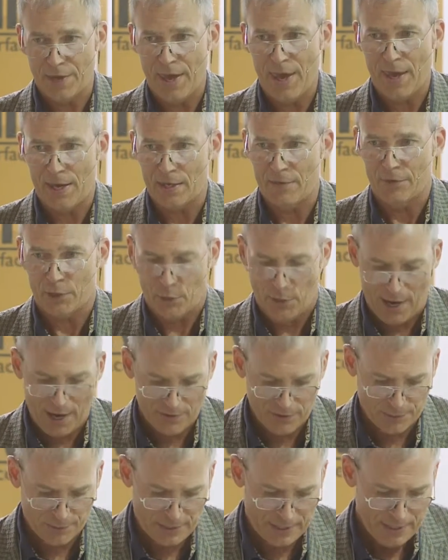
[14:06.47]
the hand of a
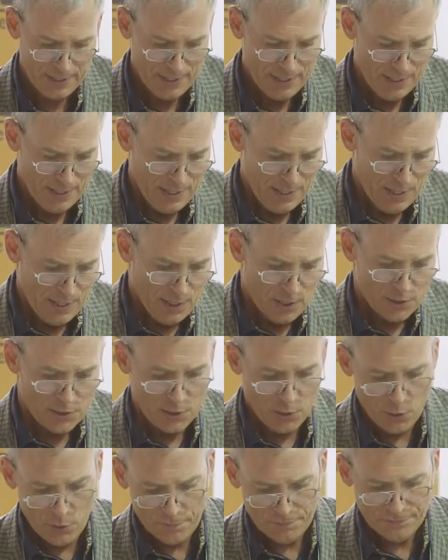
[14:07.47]
craftsman.
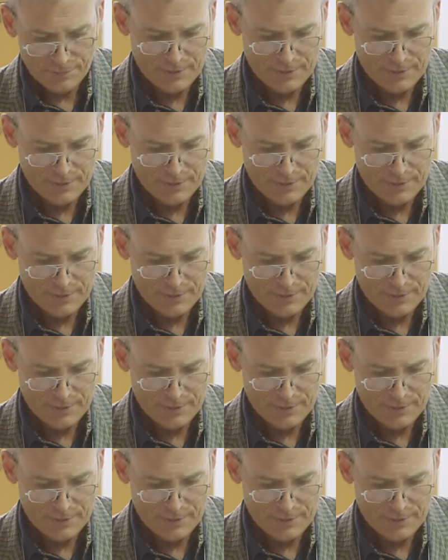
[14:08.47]
So